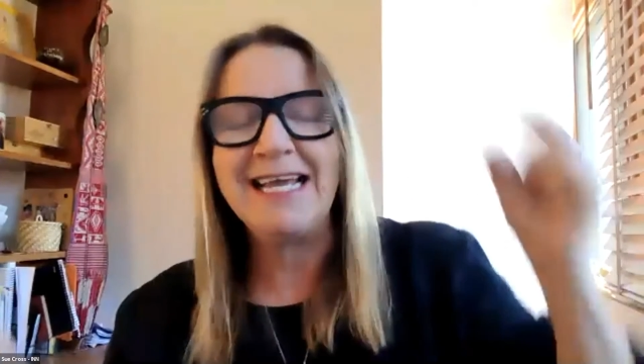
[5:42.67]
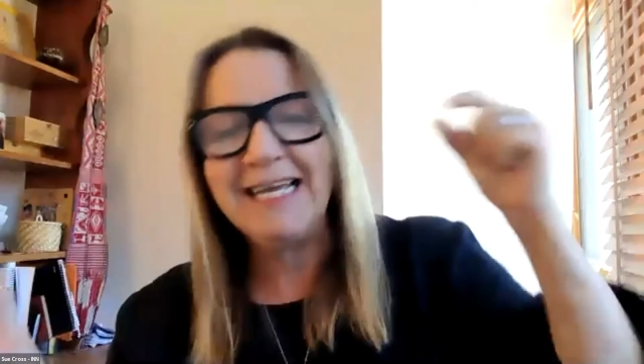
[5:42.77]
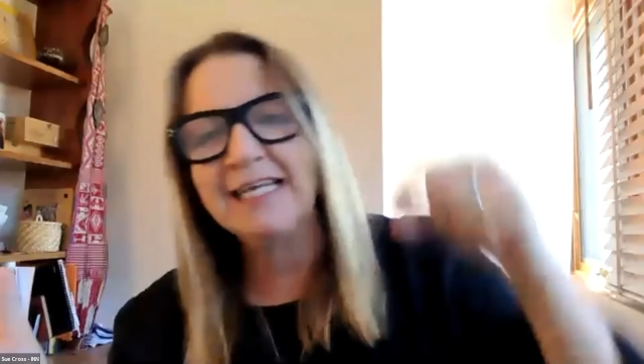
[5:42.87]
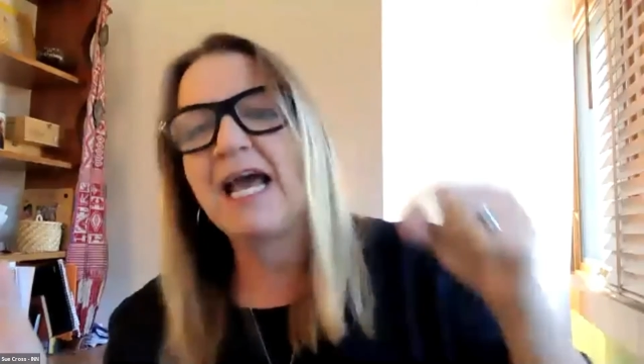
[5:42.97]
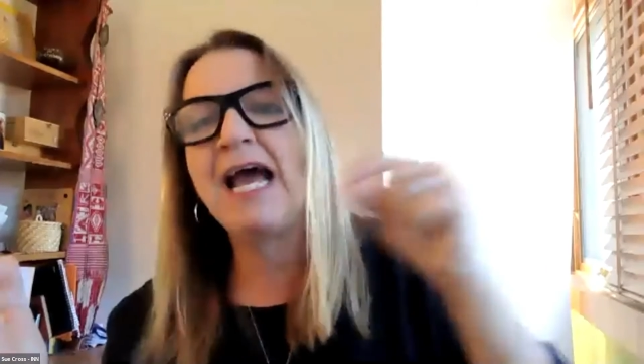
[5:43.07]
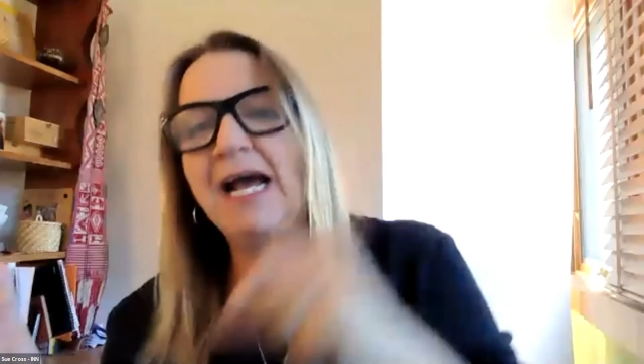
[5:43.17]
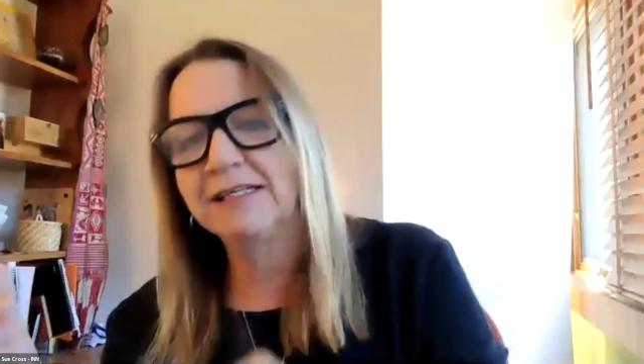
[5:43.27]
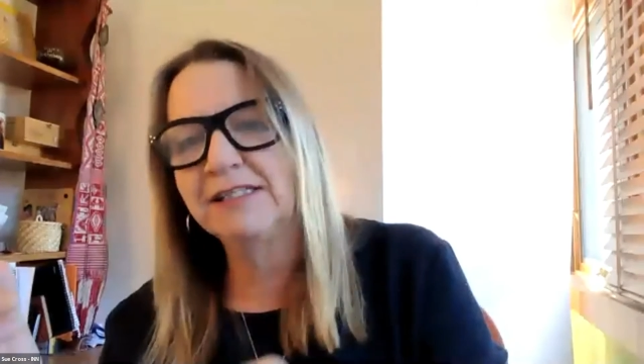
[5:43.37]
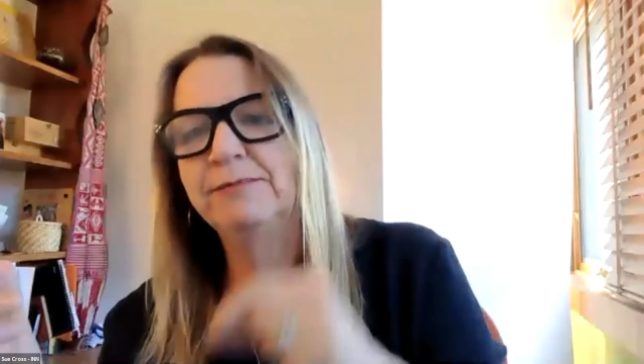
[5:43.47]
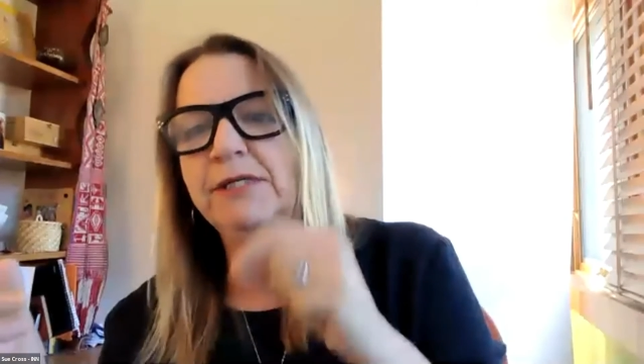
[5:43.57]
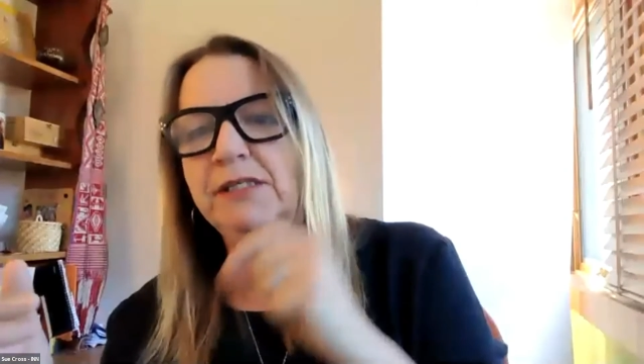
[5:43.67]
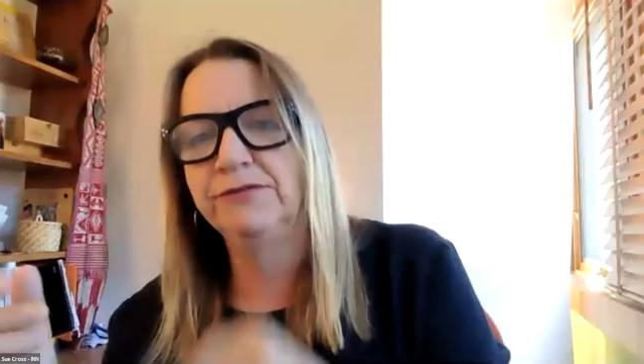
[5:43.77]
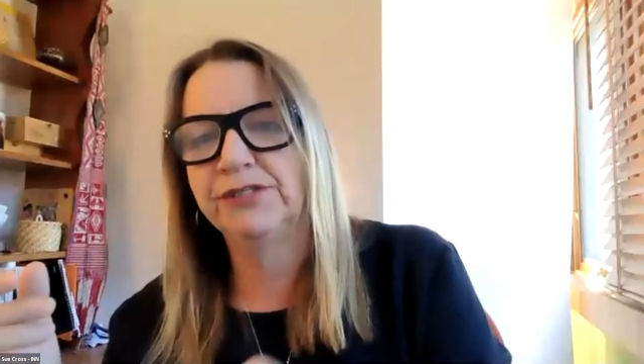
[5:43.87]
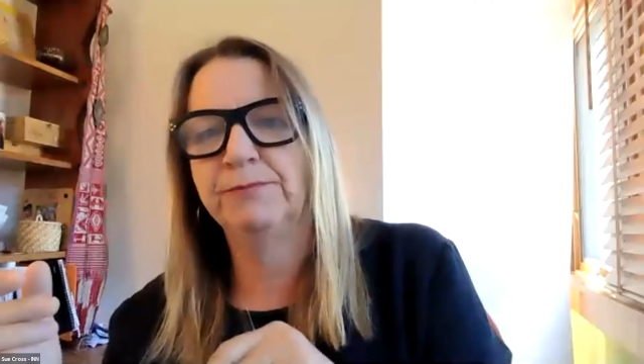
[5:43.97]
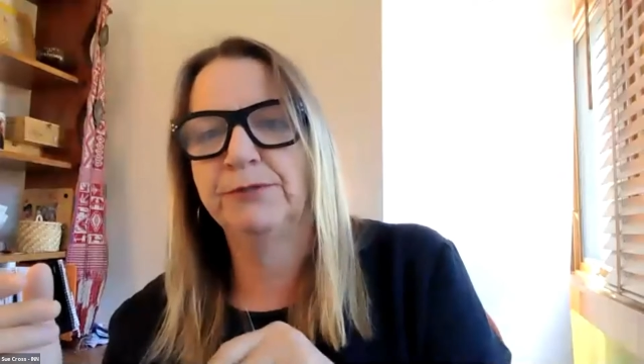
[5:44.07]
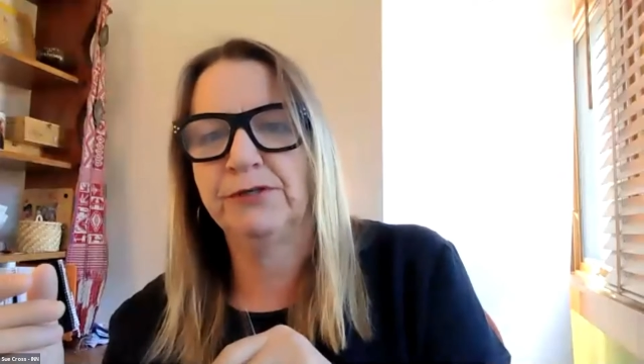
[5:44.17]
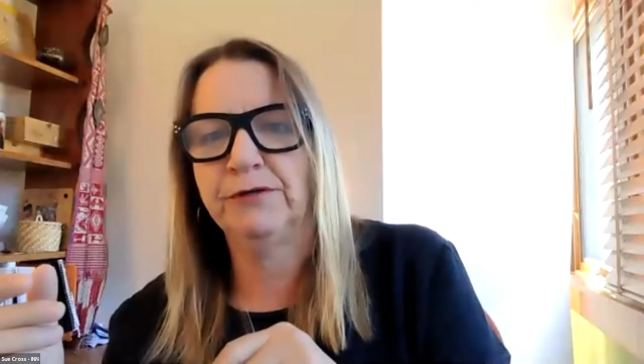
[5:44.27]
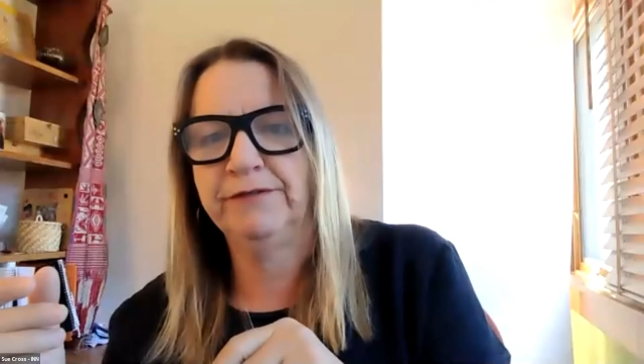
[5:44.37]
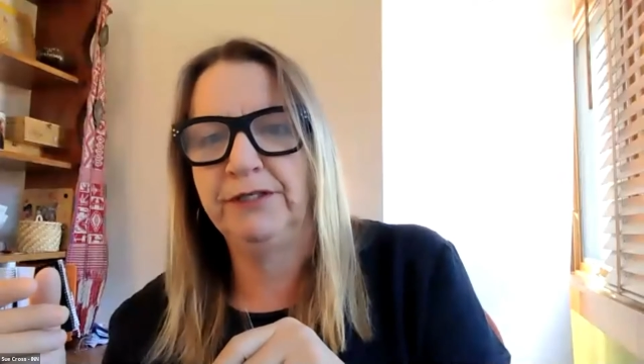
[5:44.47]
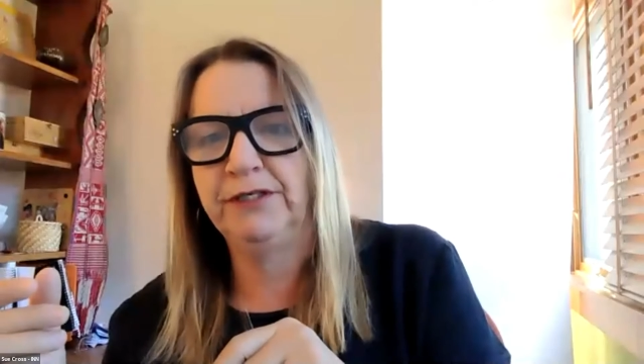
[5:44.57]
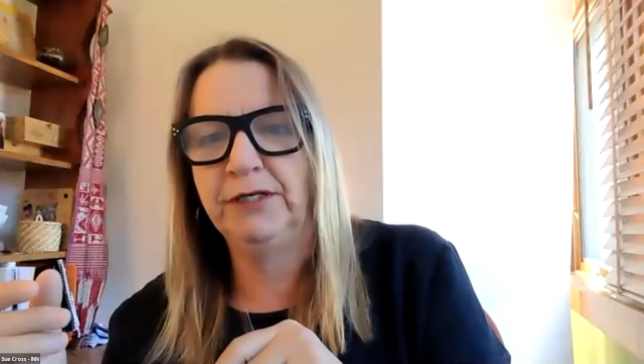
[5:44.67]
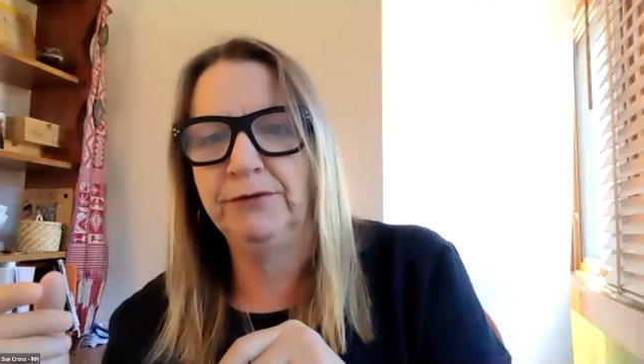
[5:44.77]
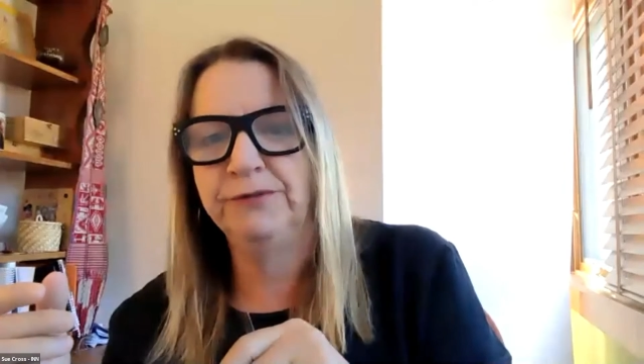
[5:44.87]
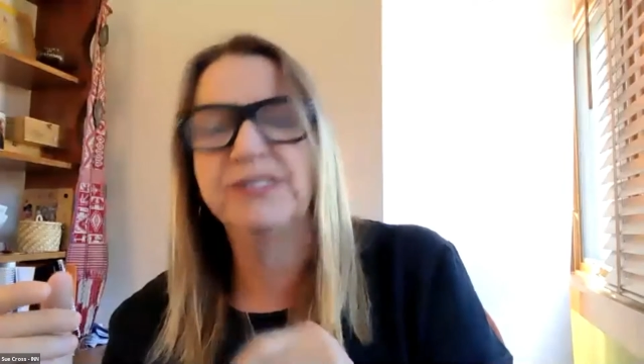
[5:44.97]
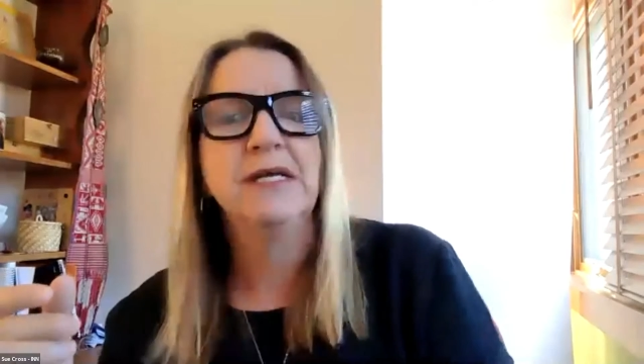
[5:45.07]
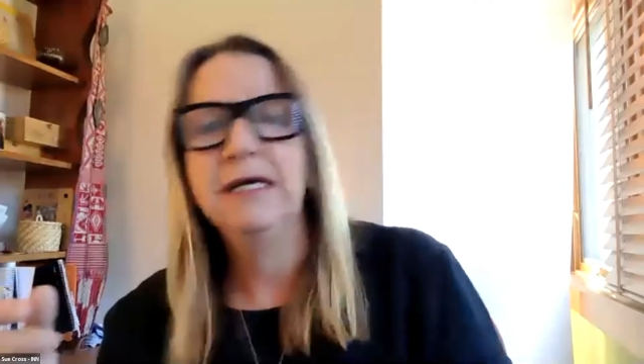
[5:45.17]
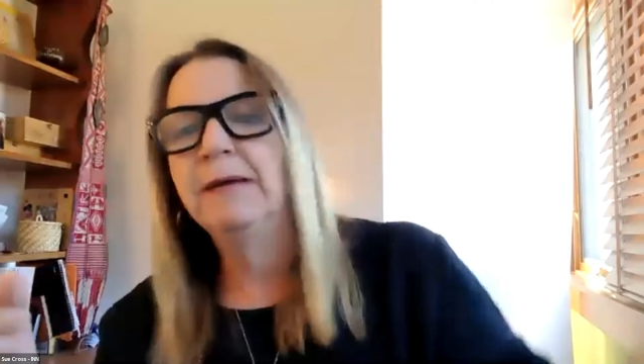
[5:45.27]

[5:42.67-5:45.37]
it has to be used to preserve the news,